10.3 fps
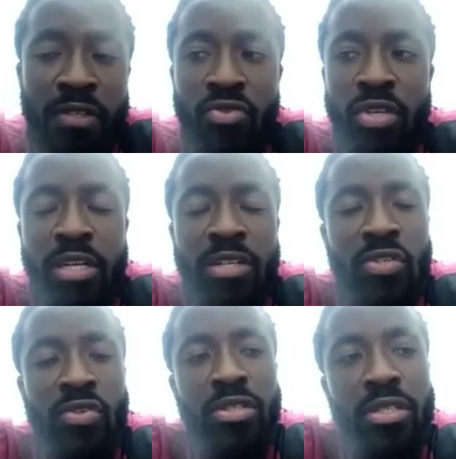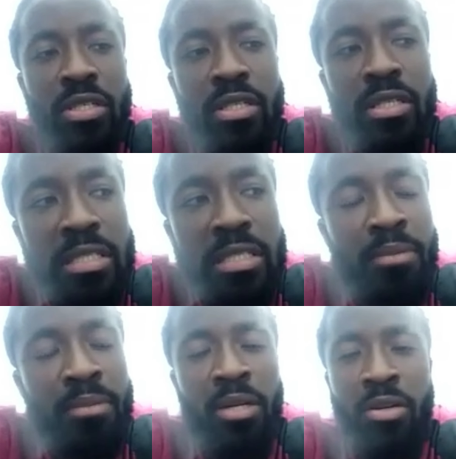You see, in such a
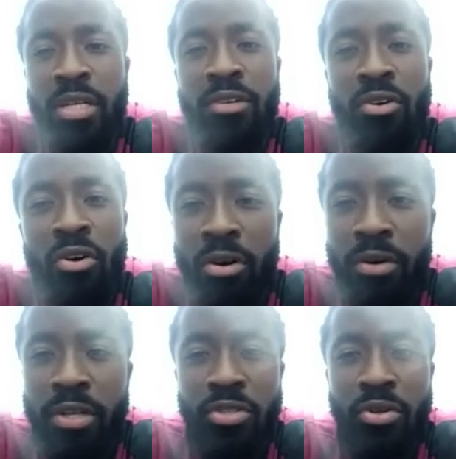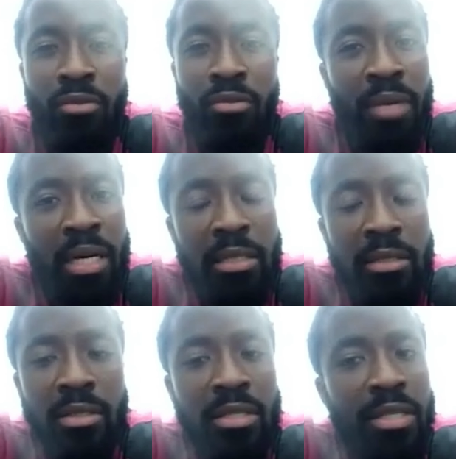system that doesn't encourage young
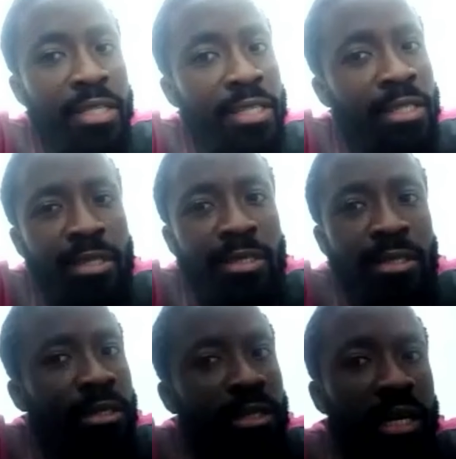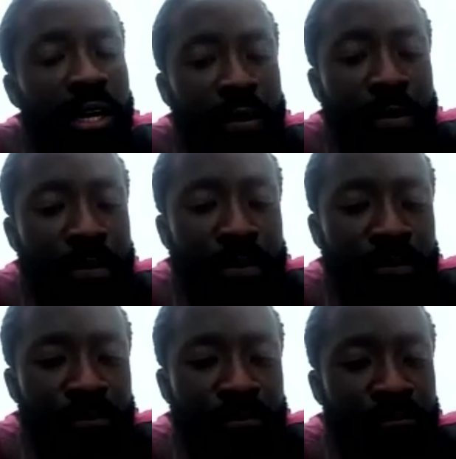minds, mm-hmm.
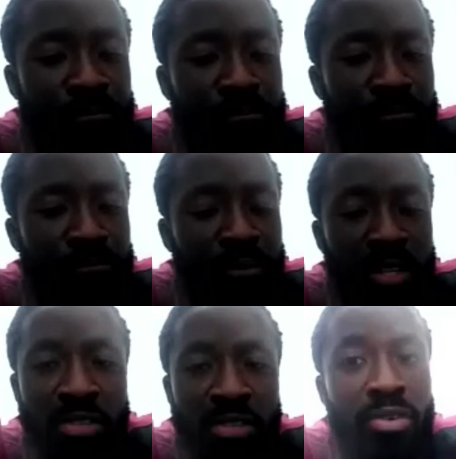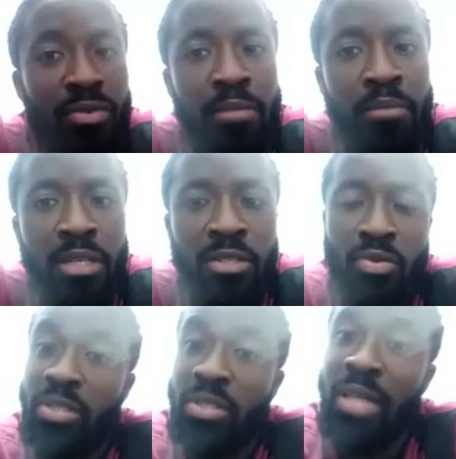um, it's not the right place to
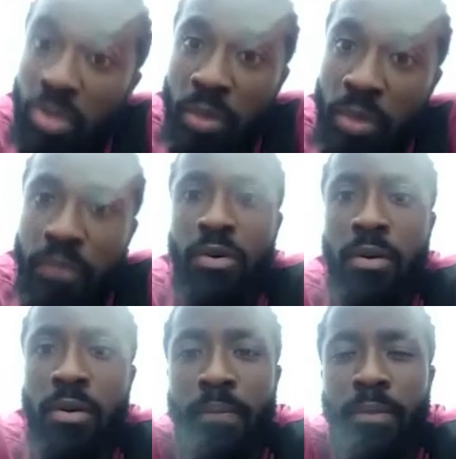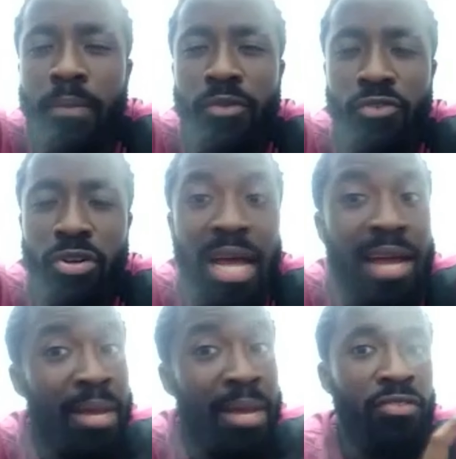start off from. John, I,
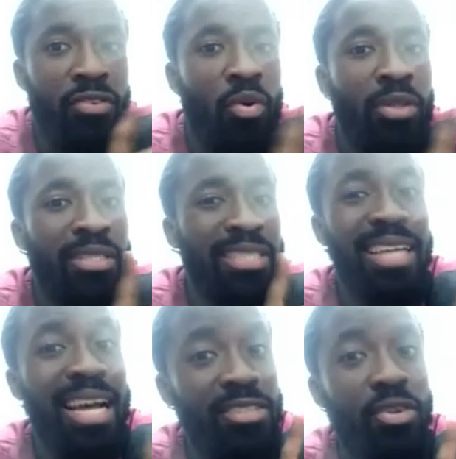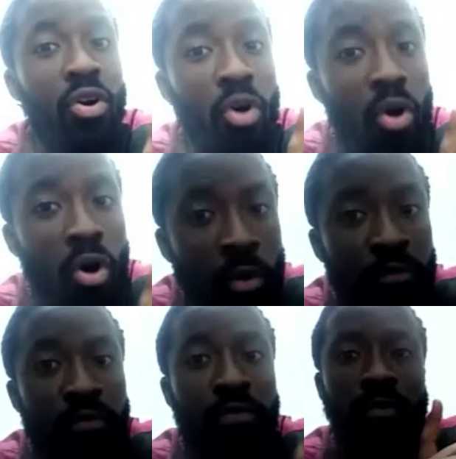I use the okay. word start
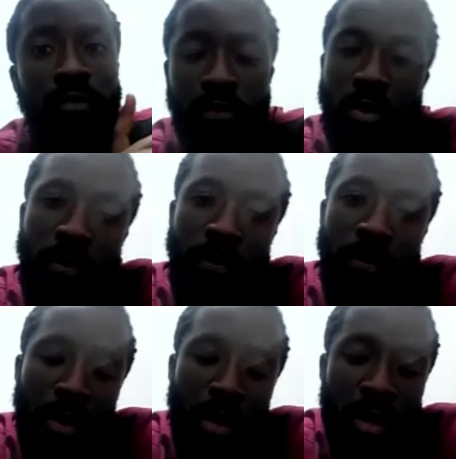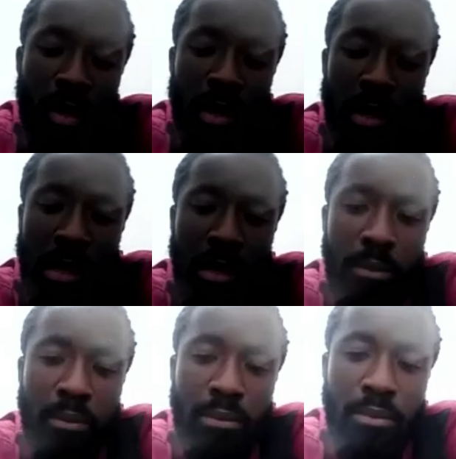off from.
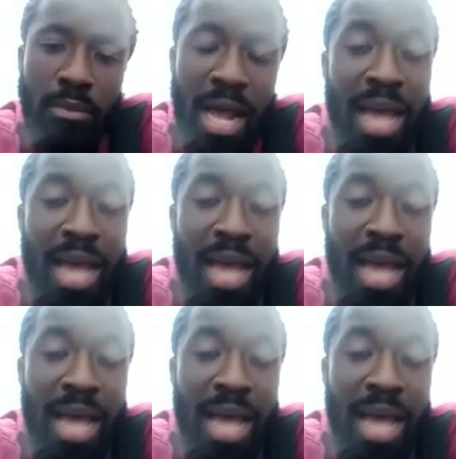Um, mm-hmm.